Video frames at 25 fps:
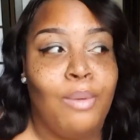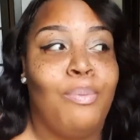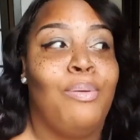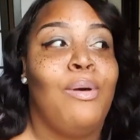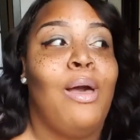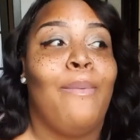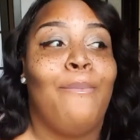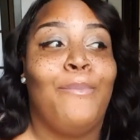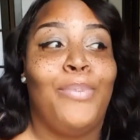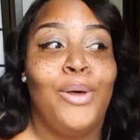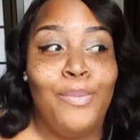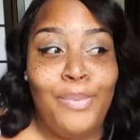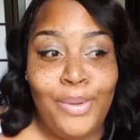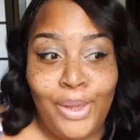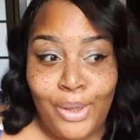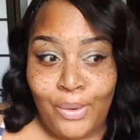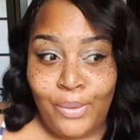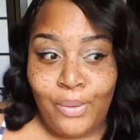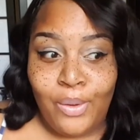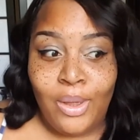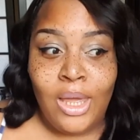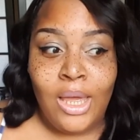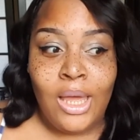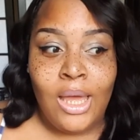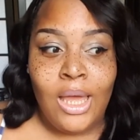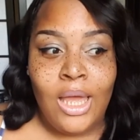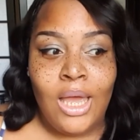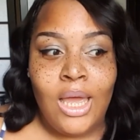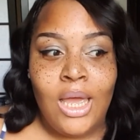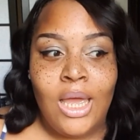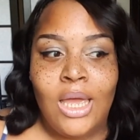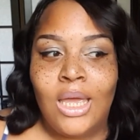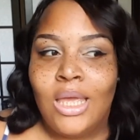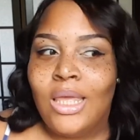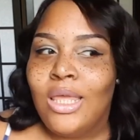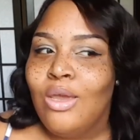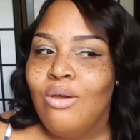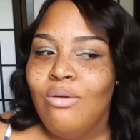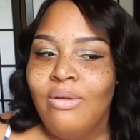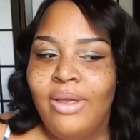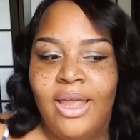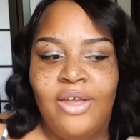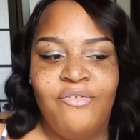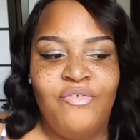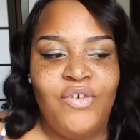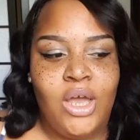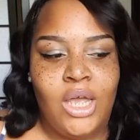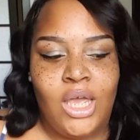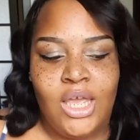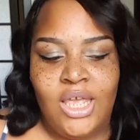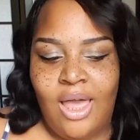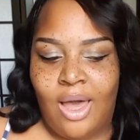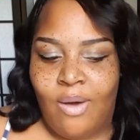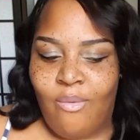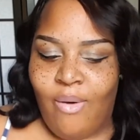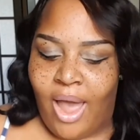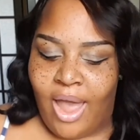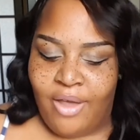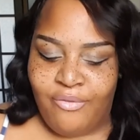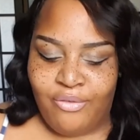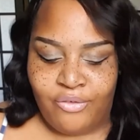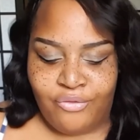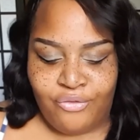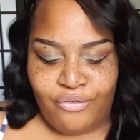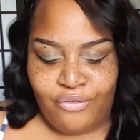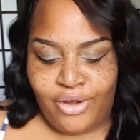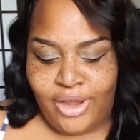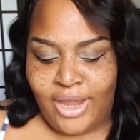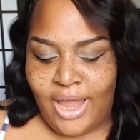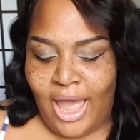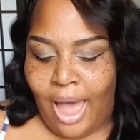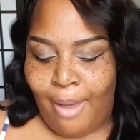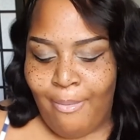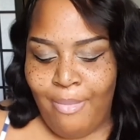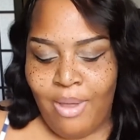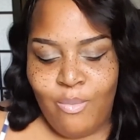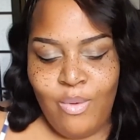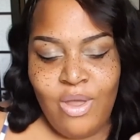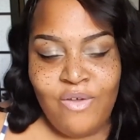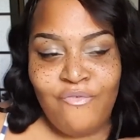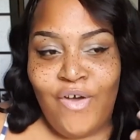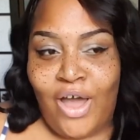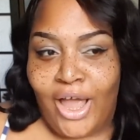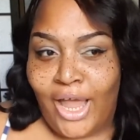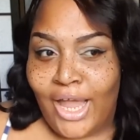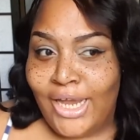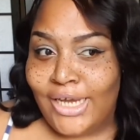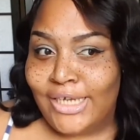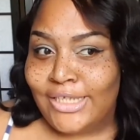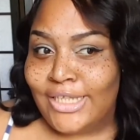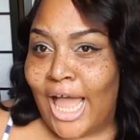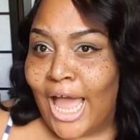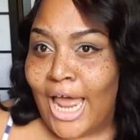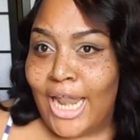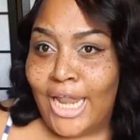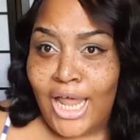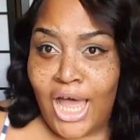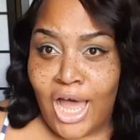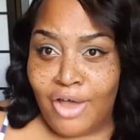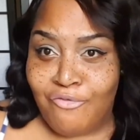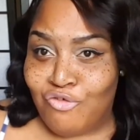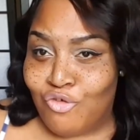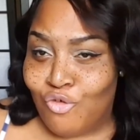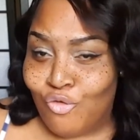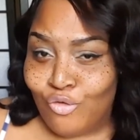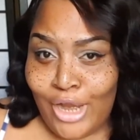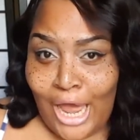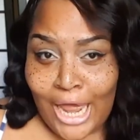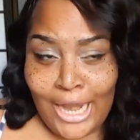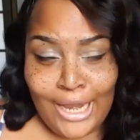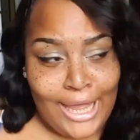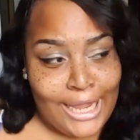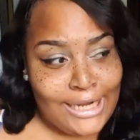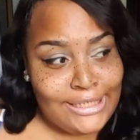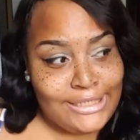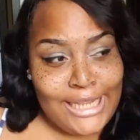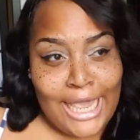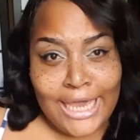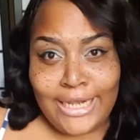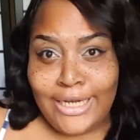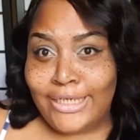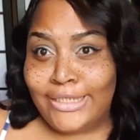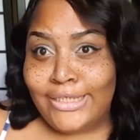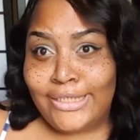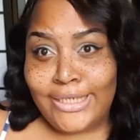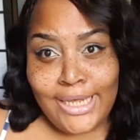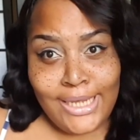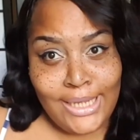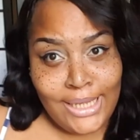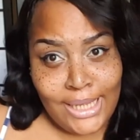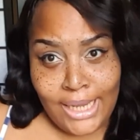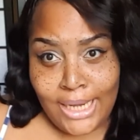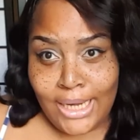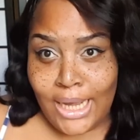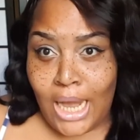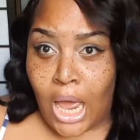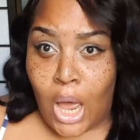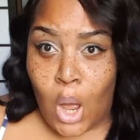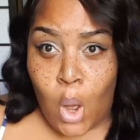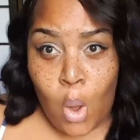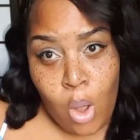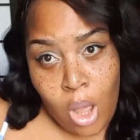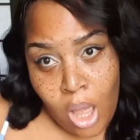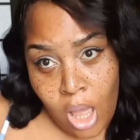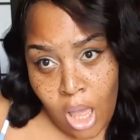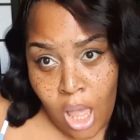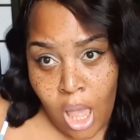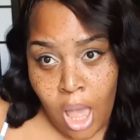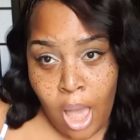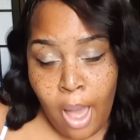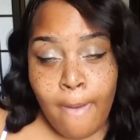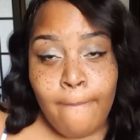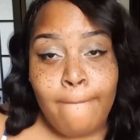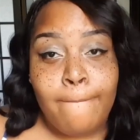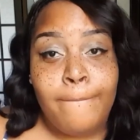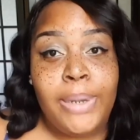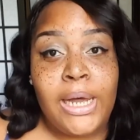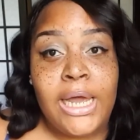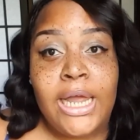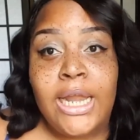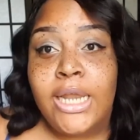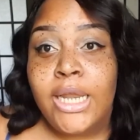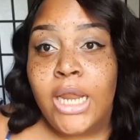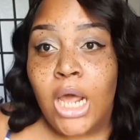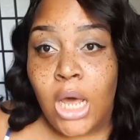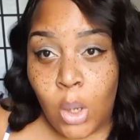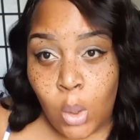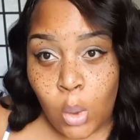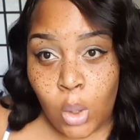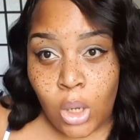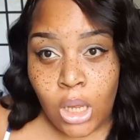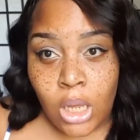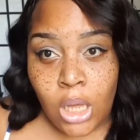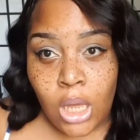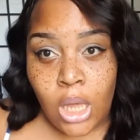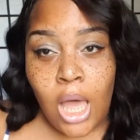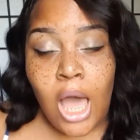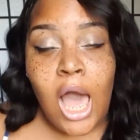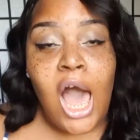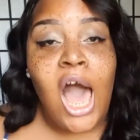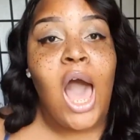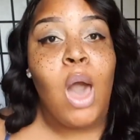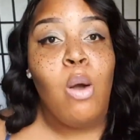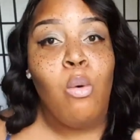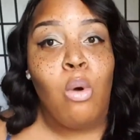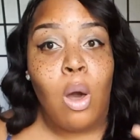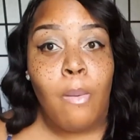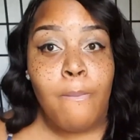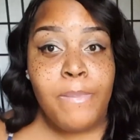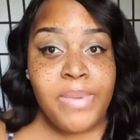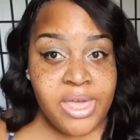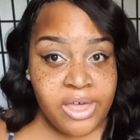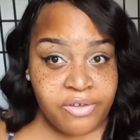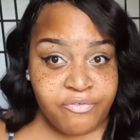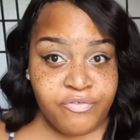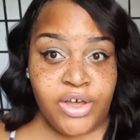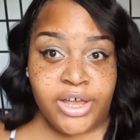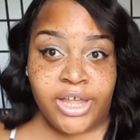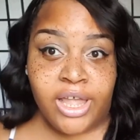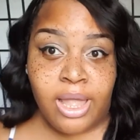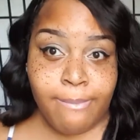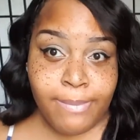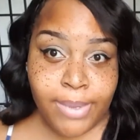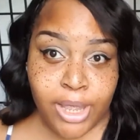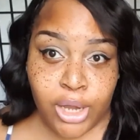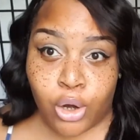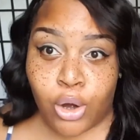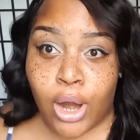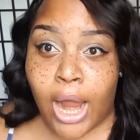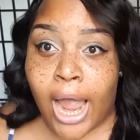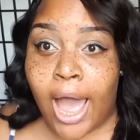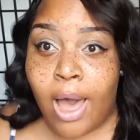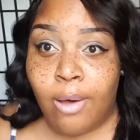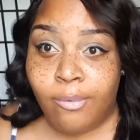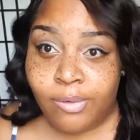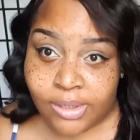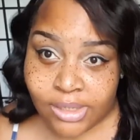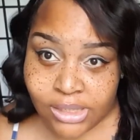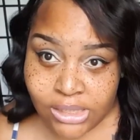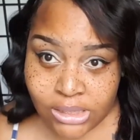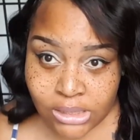But boo-boo, you ain't fucking your wife for free. I mean, we fucking because I love you and I like daddy dick and all. But no, I want me a fucking bigger house.